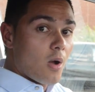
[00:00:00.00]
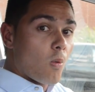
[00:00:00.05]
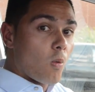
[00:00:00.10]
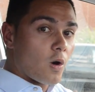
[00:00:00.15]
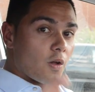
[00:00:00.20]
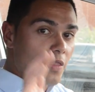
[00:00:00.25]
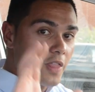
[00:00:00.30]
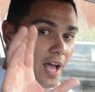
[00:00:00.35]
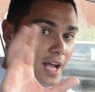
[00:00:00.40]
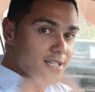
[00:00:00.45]

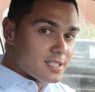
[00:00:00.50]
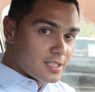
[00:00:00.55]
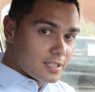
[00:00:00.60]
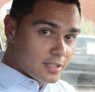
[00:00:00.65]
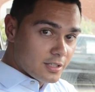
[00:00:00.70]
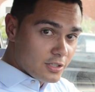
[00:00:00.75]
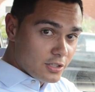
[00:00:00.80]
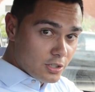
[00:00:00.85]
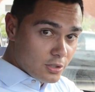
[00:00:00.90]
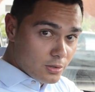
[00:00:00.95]
What that's going
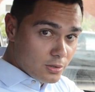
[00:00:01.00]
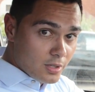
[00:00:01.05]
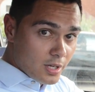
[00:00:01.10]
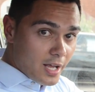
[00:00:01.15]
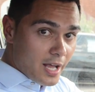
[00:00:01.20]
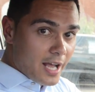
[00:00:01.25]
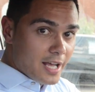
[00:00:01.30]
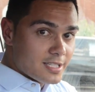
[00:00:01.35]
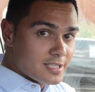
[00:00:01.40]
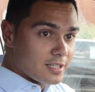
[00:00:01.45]
to do,
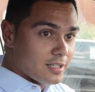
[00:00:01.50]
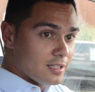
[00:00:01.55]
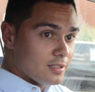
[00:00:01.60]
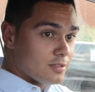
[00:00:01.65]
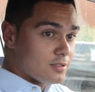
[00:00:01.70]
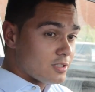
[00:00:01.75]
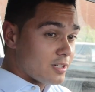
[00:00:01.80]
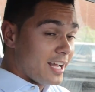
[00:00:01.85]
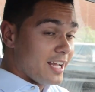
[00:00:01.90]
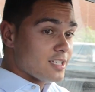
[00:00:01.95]
it's going
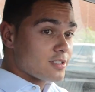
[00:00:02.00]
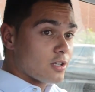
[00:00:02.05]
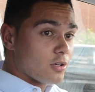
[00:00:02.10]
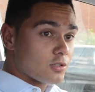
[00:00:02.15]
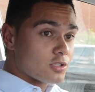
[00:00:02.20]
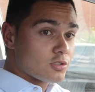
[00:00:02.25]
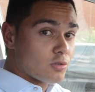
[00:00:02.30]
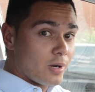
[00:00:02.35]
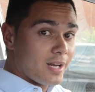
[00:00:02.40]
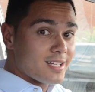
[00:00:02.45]
to change
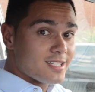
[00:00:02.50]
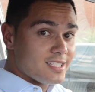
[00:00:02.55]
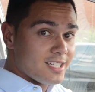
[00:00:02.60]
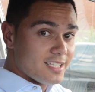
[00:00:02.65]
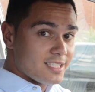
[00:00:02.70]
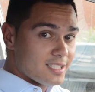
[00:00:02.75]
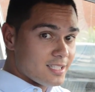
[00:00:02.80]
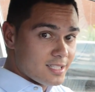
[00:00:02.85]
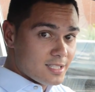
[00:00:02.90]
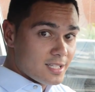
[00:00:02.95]
those
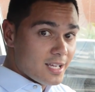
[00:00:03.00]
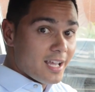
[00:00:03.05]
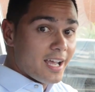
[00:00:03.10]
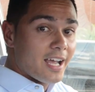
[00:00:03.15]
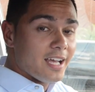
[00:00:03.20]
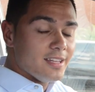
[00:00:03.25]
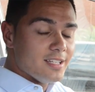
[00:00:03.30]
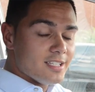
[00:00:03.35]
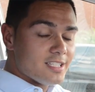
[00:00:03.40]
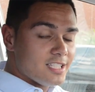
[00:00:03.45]
transitions
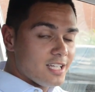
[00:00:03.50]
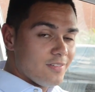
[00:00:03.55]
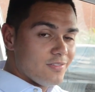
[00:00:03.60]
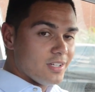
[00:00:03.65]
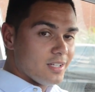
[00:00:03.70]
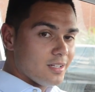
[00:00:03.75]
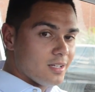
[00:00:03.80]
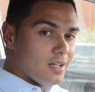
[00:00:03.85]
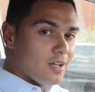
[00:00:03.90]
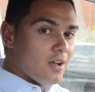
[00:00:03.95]
and the
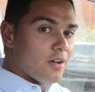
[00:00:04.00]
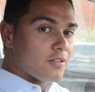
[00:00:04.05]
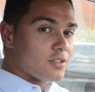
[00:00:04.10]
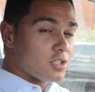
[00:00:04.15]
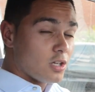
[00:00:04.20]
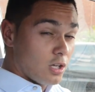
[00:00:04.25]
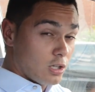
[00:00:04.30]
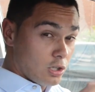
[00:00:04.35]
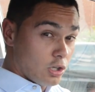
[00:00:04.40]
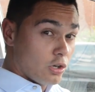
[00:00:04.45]
shifting
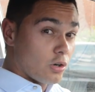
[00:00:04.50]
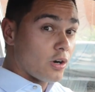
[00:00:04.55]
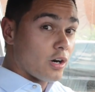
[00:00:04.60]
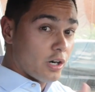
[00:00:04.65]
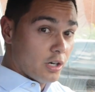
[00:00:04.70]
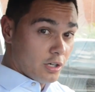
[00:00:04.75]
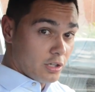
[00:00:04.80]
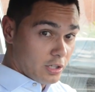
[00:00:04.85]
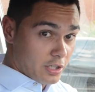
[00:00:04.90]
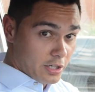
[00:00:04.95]
to a little
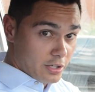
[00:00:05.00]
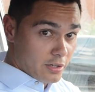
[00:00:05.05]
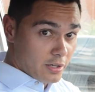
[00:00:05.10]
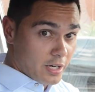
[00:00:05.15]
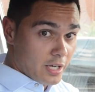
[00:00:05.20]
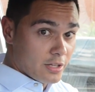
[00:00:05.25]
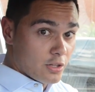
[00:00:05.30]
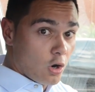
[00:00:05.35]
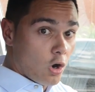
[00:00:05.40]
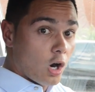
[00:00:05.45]
earlier
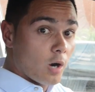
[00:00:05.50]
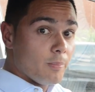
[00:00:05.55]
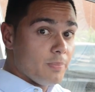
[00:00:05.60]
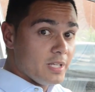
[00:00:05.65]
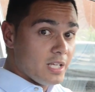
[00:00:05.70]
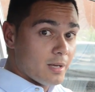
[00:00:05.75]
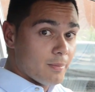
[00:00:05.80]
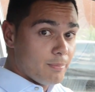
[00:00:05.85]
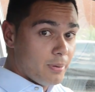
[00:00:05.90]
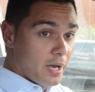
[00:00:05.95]
in the
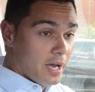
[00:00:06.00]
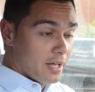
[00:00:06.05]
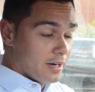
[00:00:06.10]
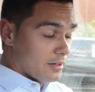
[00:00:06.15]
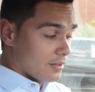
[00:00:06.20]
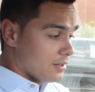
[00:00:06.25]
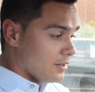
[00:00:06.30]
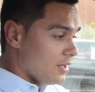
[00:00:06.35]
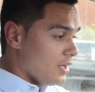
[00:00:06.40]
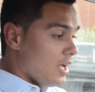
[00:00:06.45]
RPM
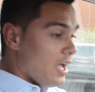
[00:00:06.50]
pattern.